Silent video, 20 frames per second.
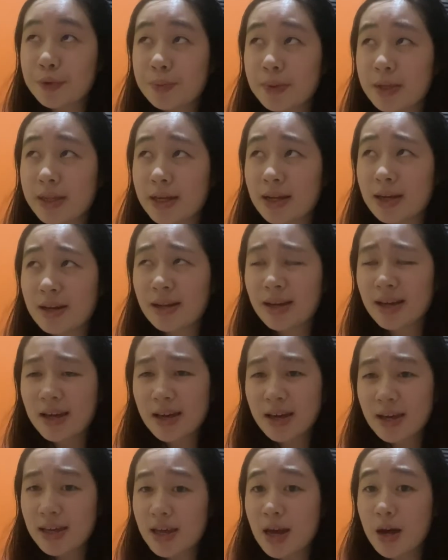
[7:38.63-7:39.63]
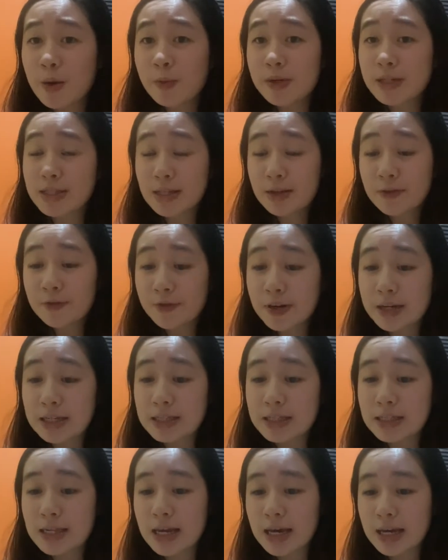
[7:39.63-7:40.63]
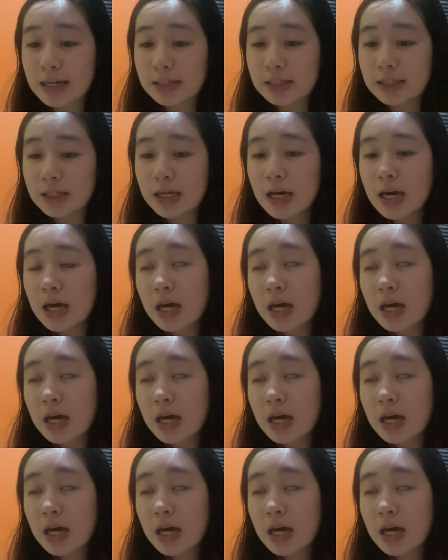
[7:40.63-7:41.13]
but then yeah, we're still friends and